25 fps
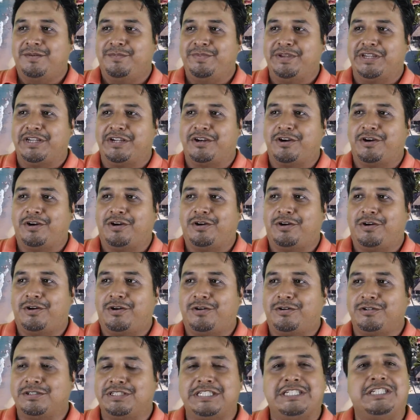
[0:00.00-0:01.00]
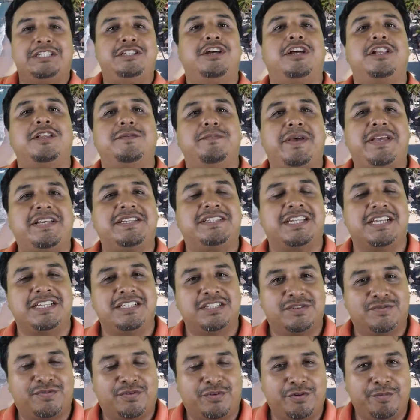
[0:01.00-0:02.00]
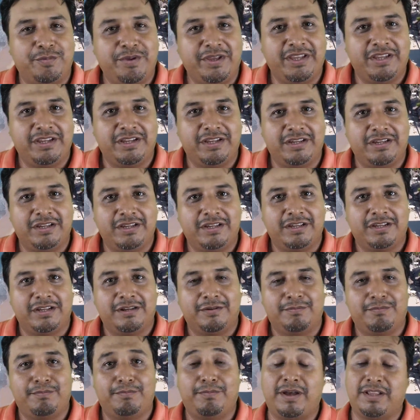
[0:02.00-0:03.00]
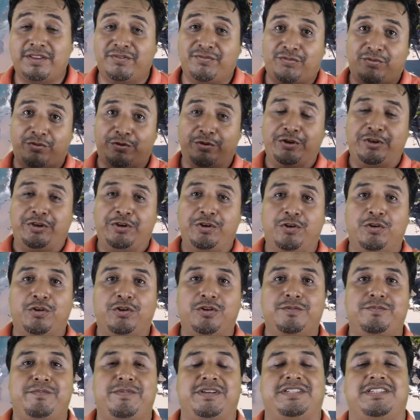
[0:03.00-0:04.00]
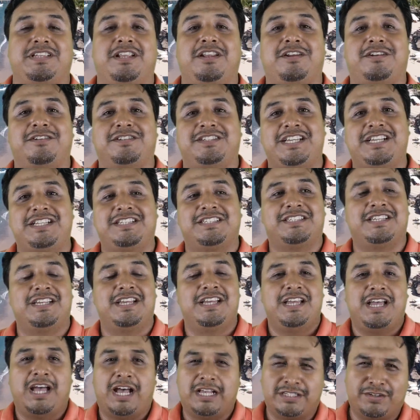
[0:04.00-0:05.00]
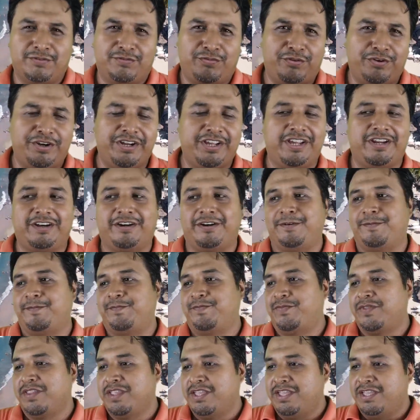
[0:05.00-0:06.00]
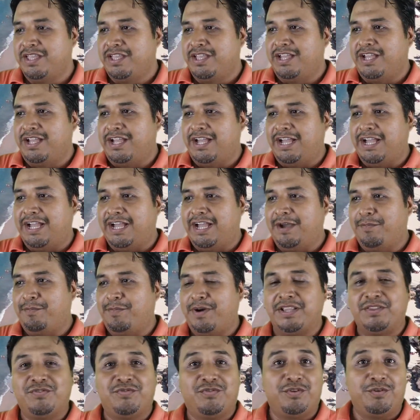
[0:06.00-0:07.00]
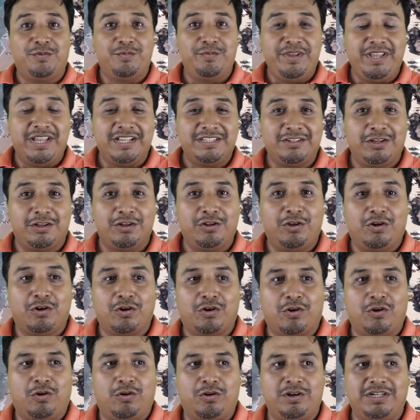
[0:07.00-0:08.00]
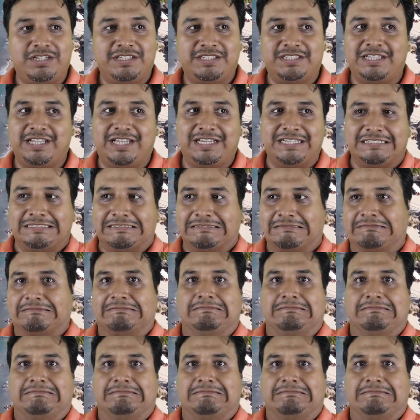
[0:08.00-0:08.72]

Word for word: because it doesn't make sense for me. But for you, it makes a lot of sense as a foreigner. Uh, but for me as a local, it's like,